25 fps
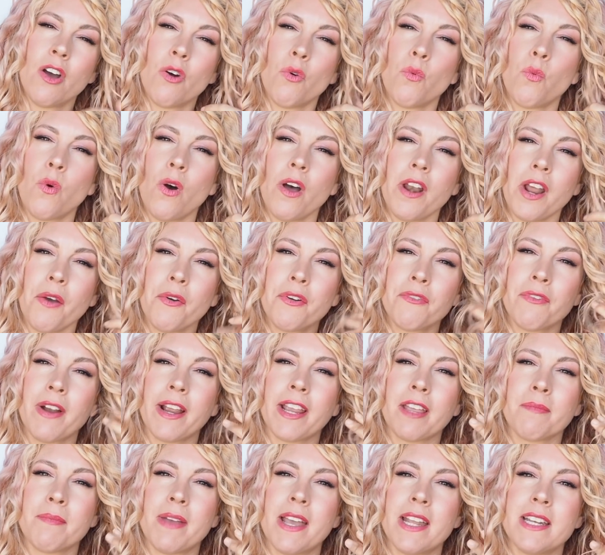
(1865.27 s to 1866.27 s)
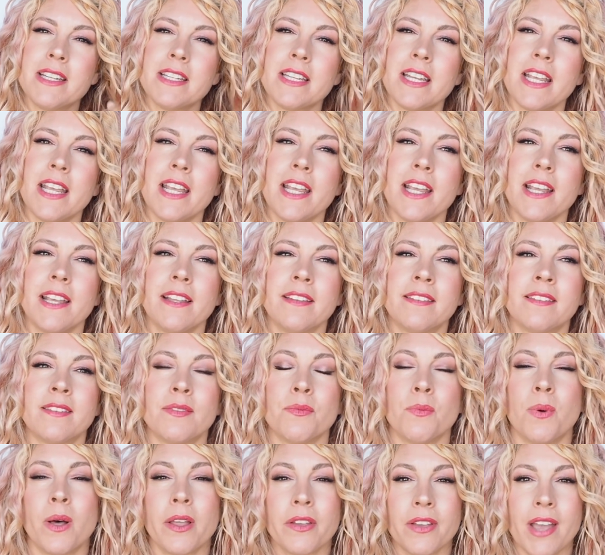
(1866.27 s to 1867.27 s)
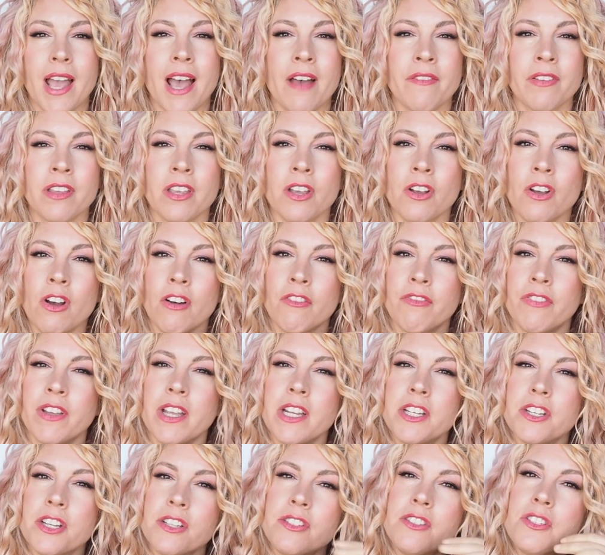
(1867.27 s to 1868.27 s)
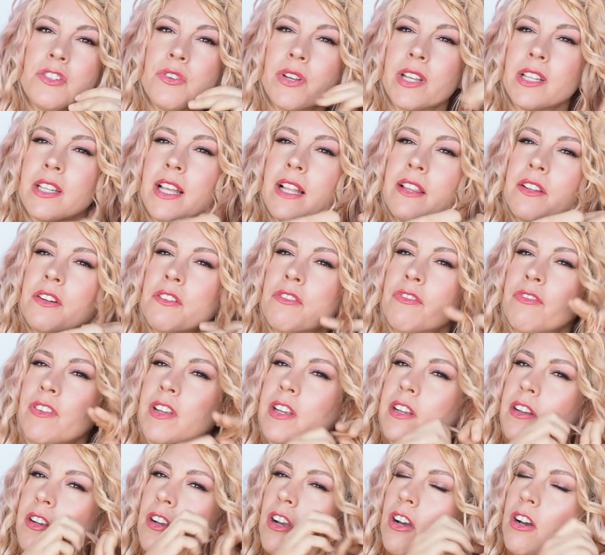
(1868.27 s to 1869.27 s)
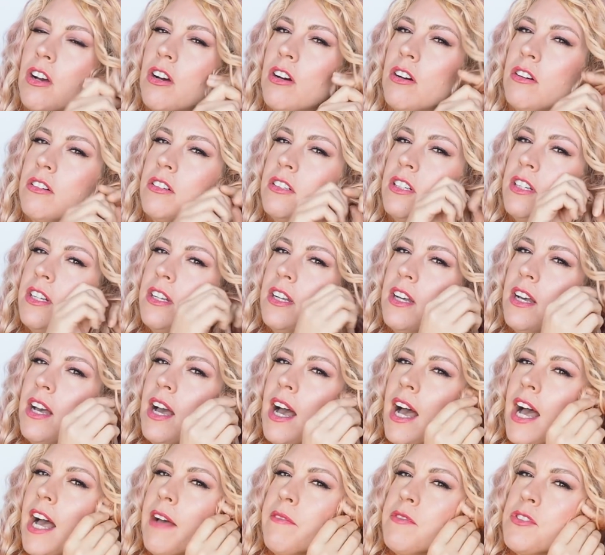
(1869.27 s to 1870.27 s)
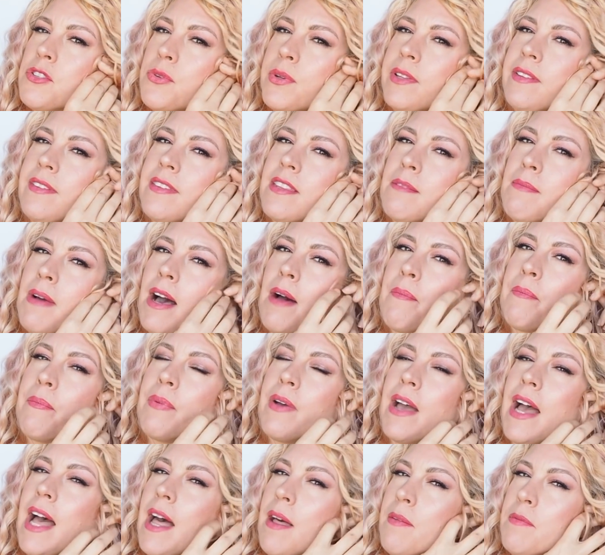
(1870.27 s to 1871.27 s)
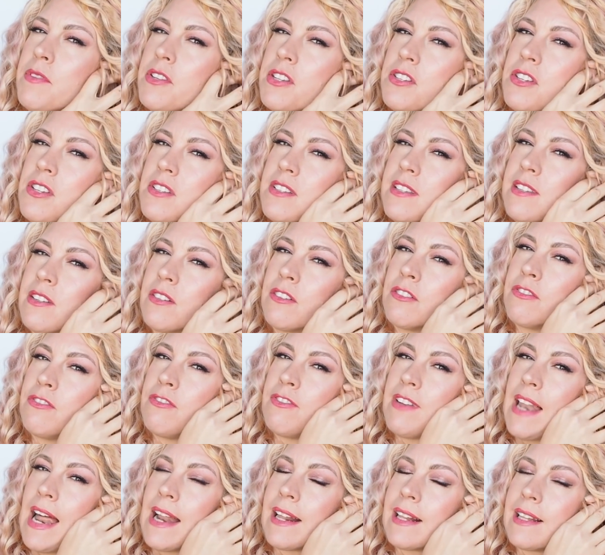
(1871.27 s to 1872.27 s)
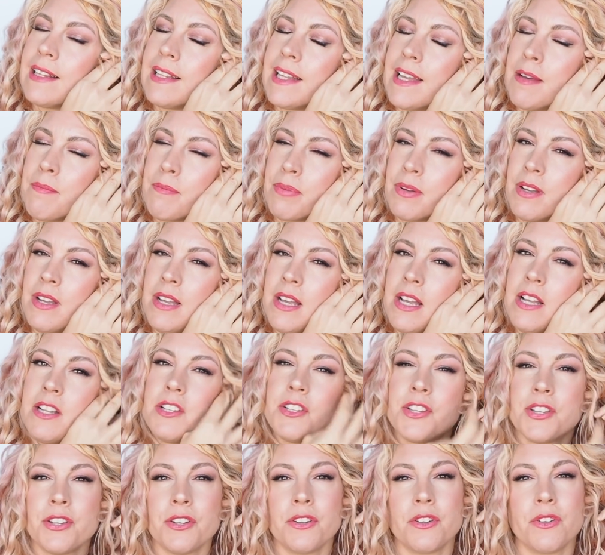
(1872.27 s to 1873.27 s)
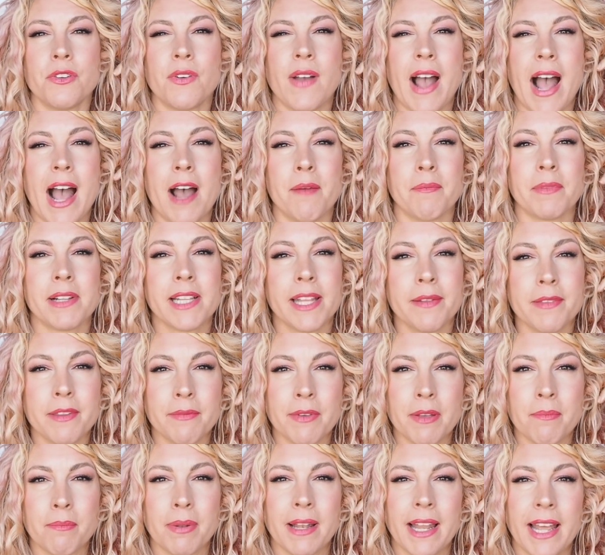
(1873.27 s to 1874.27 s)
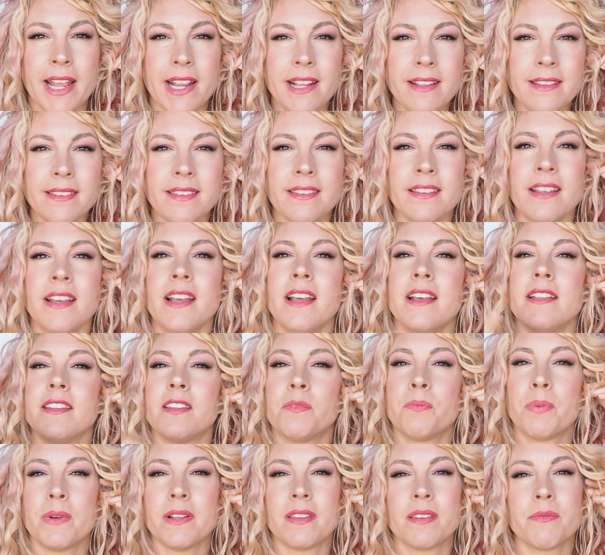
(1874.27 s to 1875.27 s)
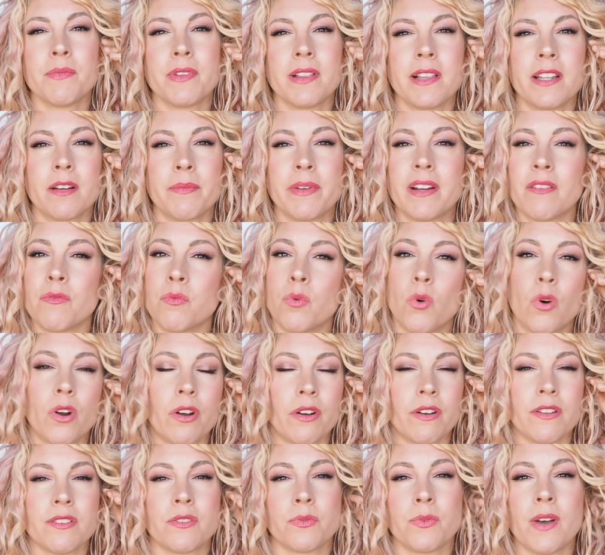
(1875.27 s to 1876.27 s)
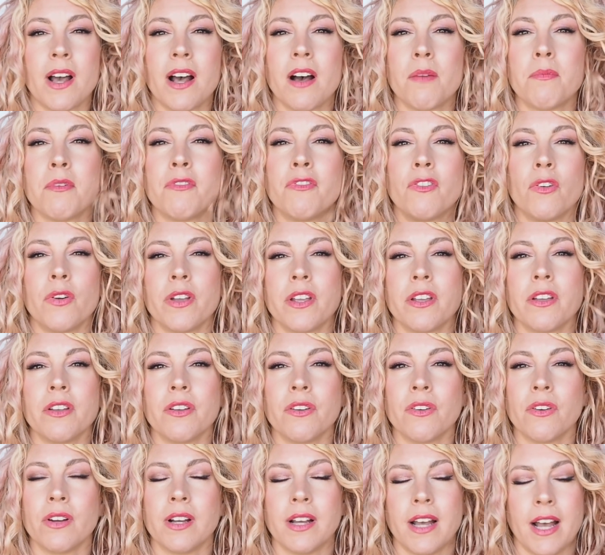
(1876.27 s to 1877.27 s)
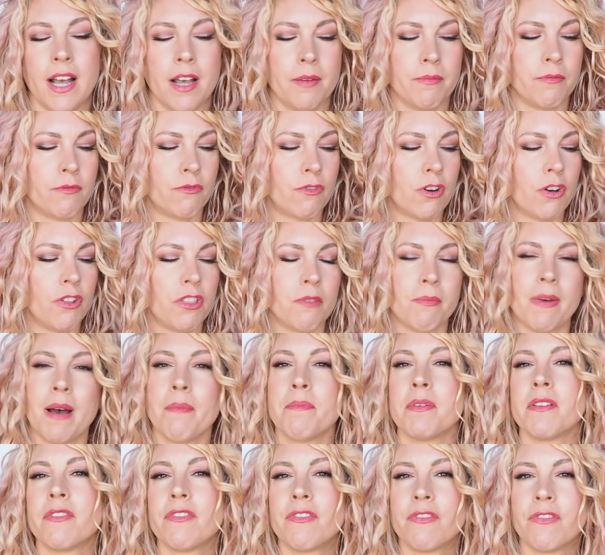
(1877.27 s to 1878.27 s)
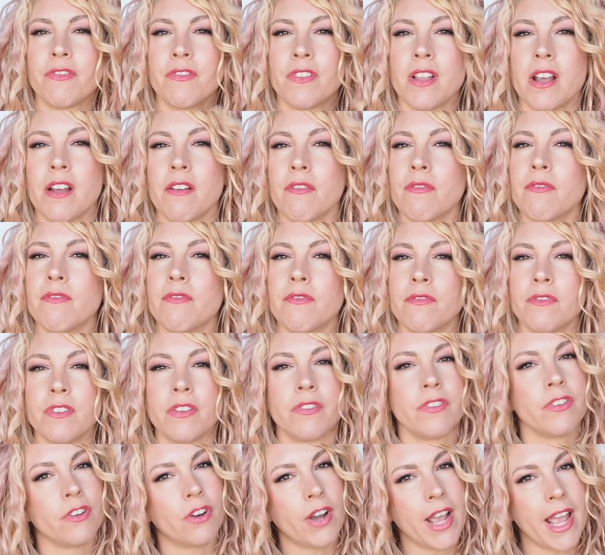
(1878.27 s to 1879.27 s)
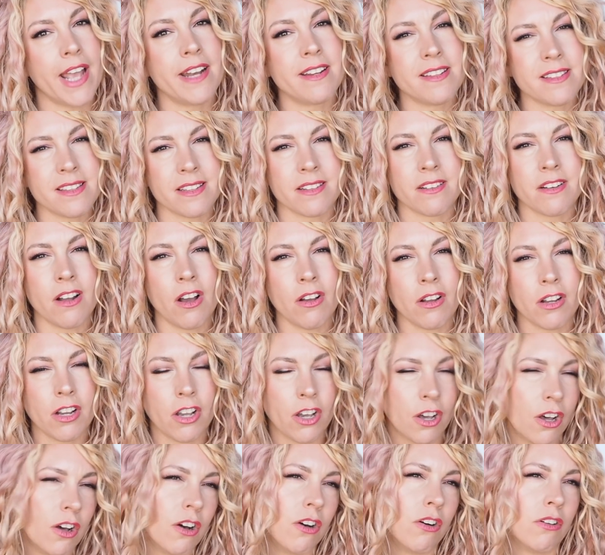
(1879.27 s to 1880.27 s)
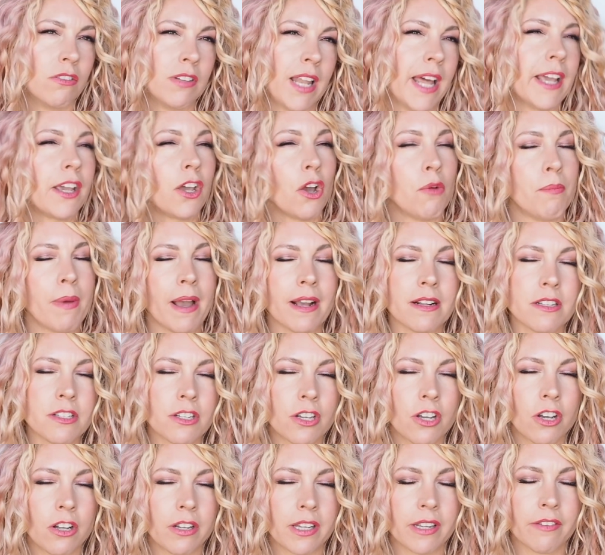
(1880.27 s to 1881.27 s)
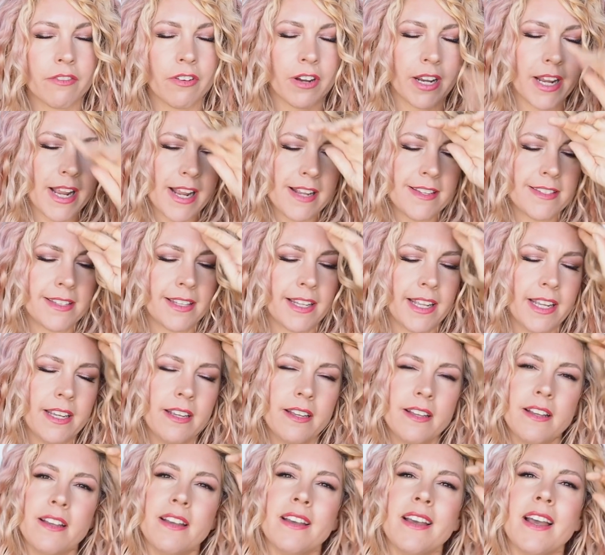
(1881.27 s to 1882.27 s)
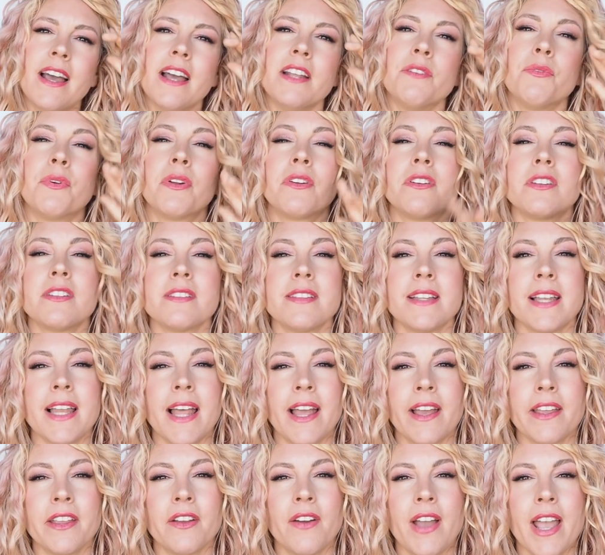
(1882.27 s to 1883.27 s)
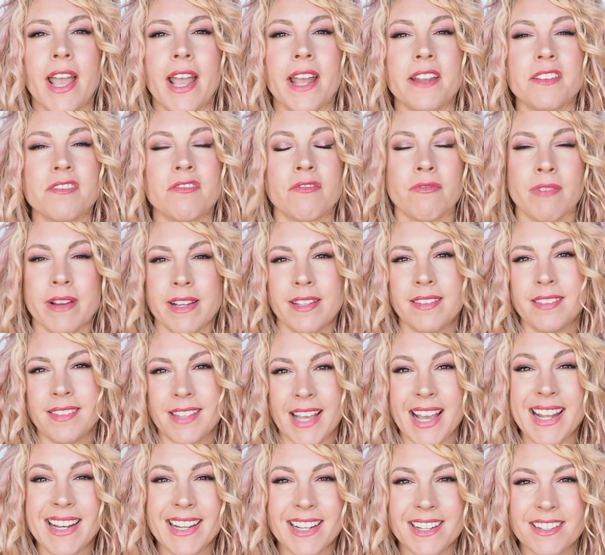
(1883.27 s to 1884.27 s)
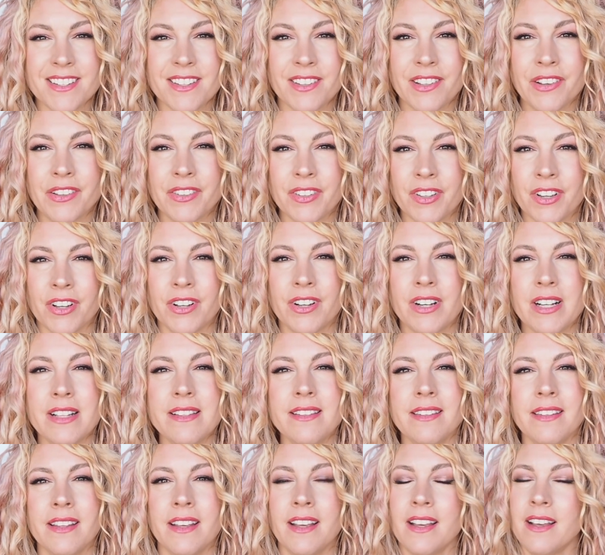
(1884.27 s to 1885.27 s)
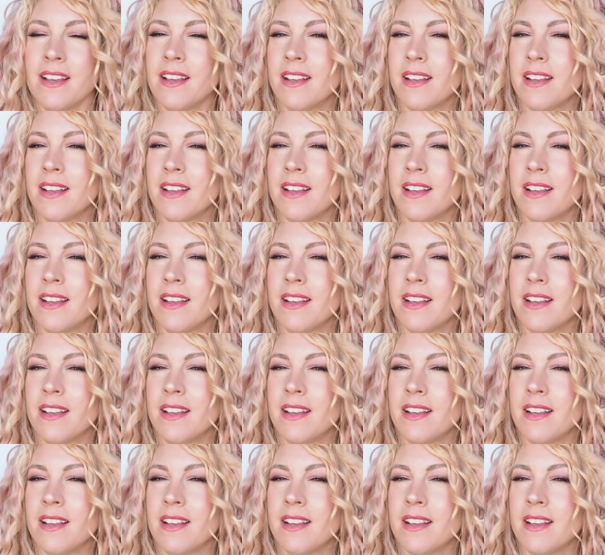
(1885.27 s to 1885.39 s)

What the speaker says: What I would recommend is, while you're having a coffee, just doing that little finger curl, twist them up and just use a little flat clip to clip them in place. Spritz them with a little bit of water as well before you roll them up if your hair doesn't curl, like go back to curling very easily. It will just allow your hair to reset into those curls.